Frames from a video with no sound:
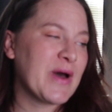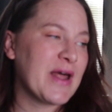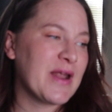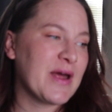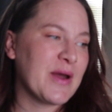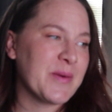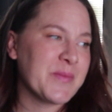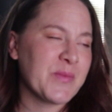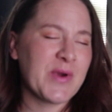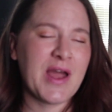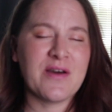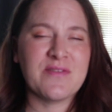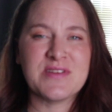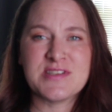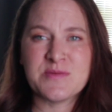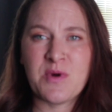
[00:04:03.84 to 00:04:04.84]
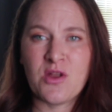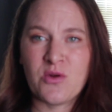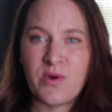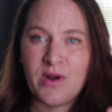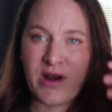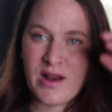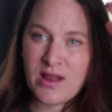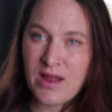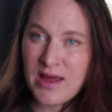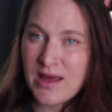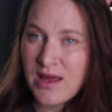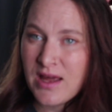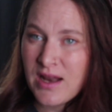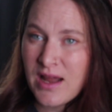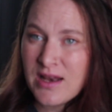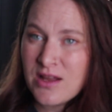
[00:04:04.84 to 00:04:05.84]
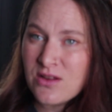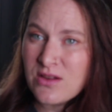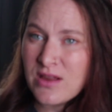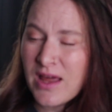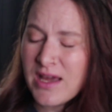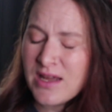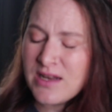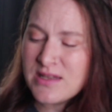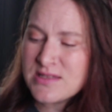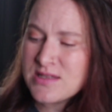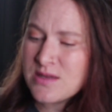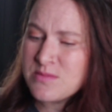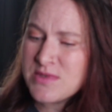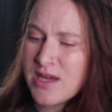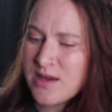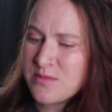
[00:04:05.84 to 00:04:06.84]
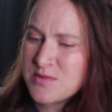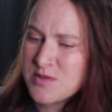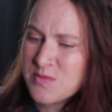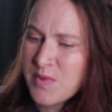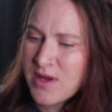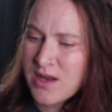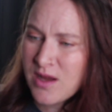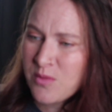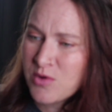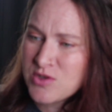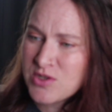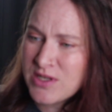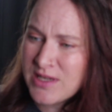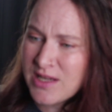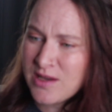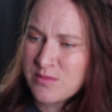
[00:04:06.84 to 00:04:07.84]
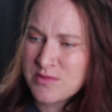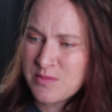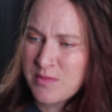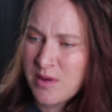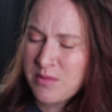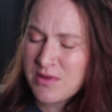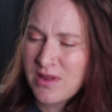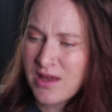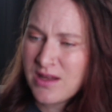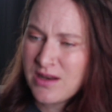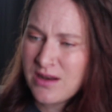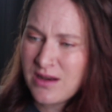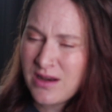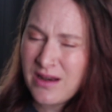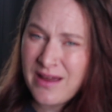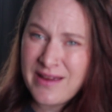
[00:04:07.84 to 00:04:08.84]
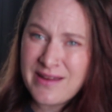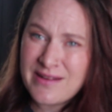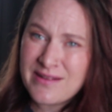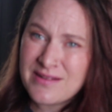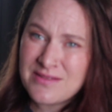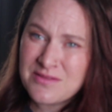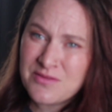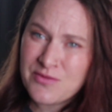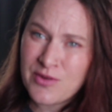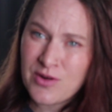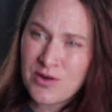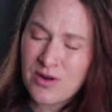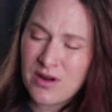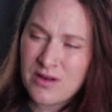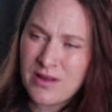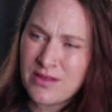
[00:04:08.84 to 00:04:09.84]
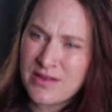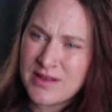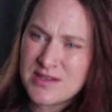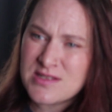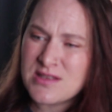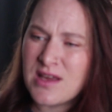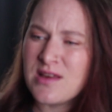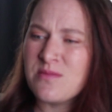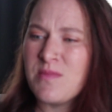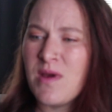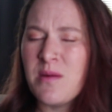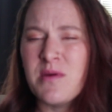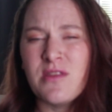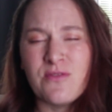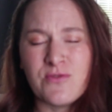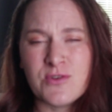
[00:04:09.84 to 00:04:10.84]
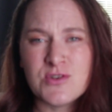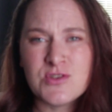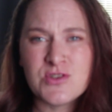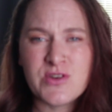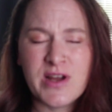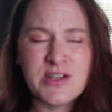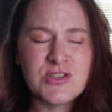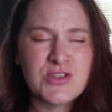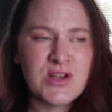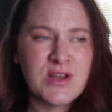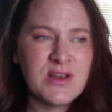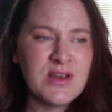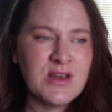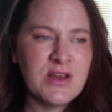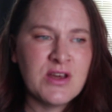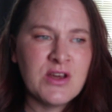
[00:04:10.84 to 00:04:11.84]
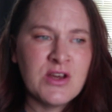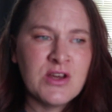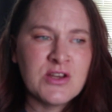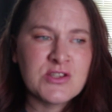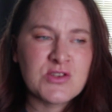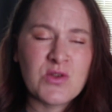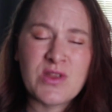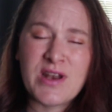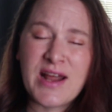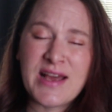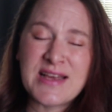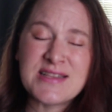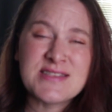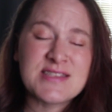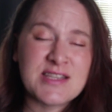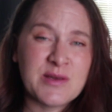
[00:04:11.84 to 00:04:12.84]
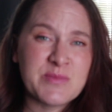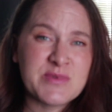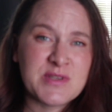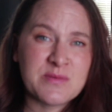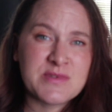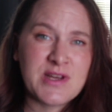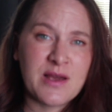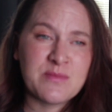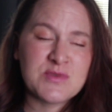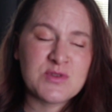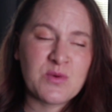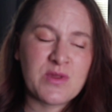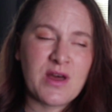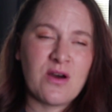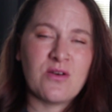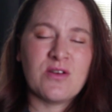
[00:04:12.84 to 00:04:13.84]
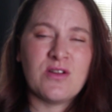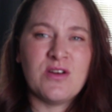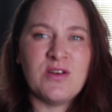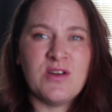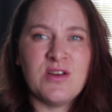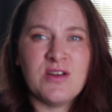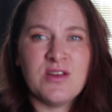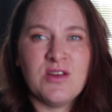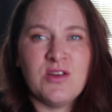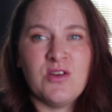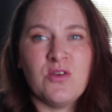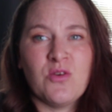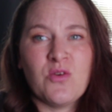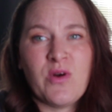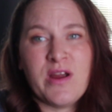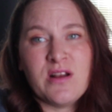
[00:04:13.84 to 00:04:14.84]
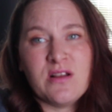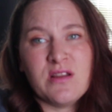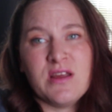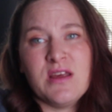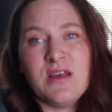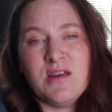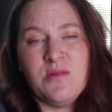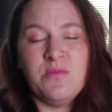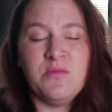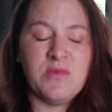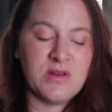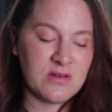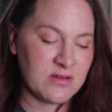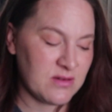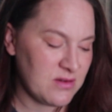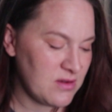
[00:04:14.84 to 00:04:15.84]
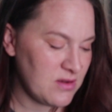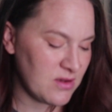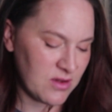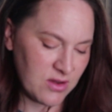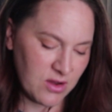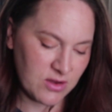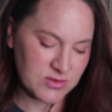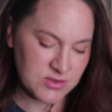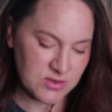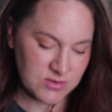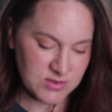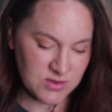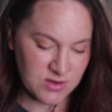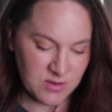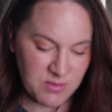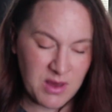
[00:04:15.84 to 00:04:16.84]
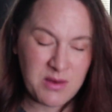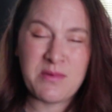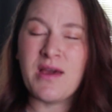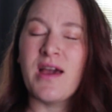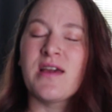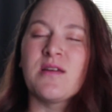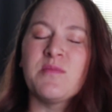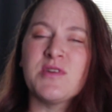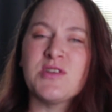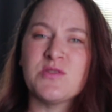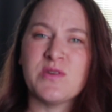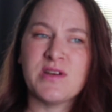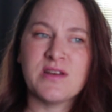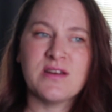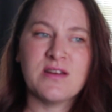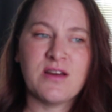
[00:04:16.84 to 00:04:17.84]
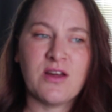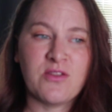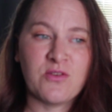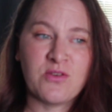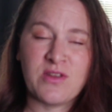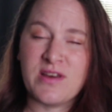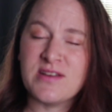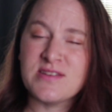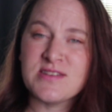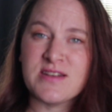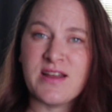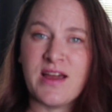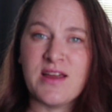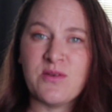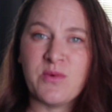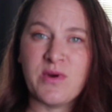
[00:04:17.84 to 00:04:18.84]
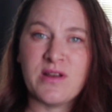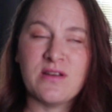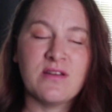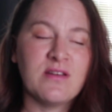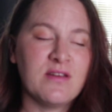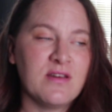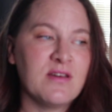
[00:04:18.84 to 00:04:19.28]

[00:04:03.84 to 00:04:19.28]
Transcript: But we have this smaller one, and I like it. And he'll lay in it sometimes, but we're trying to get him to maybe lay in it at night for at least like maybe the first stretch, so that I can sleep sometimes without, you know, cradling him, and also so that maybe I can be doing other things at night when